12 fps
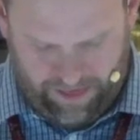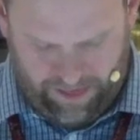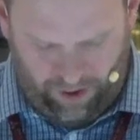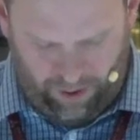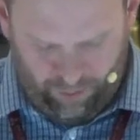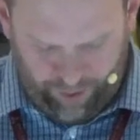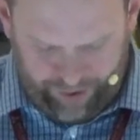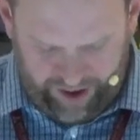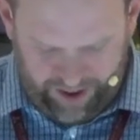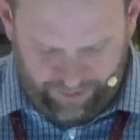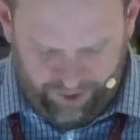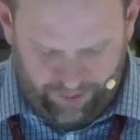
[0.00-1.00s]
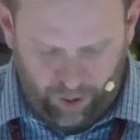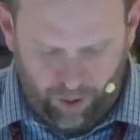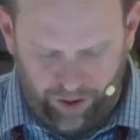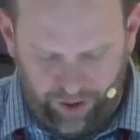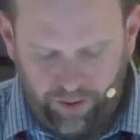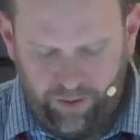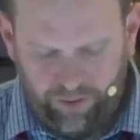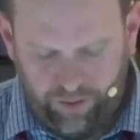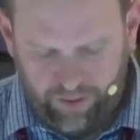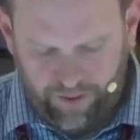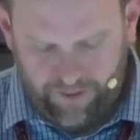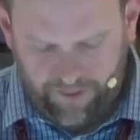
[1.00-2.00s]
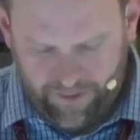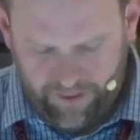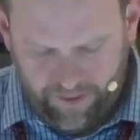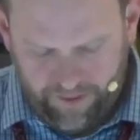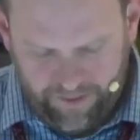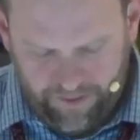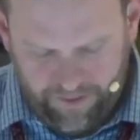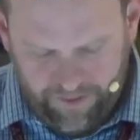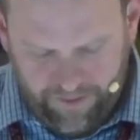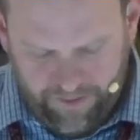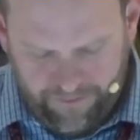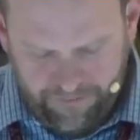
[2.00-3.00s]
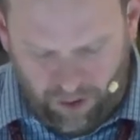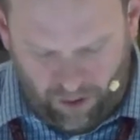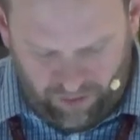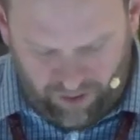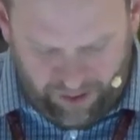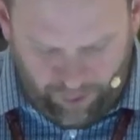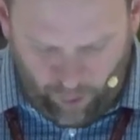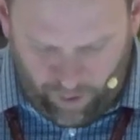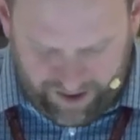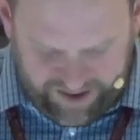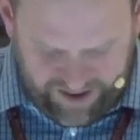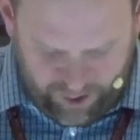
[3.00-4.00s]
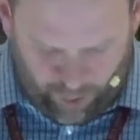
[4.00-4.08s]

of redeemed bodies, of liberated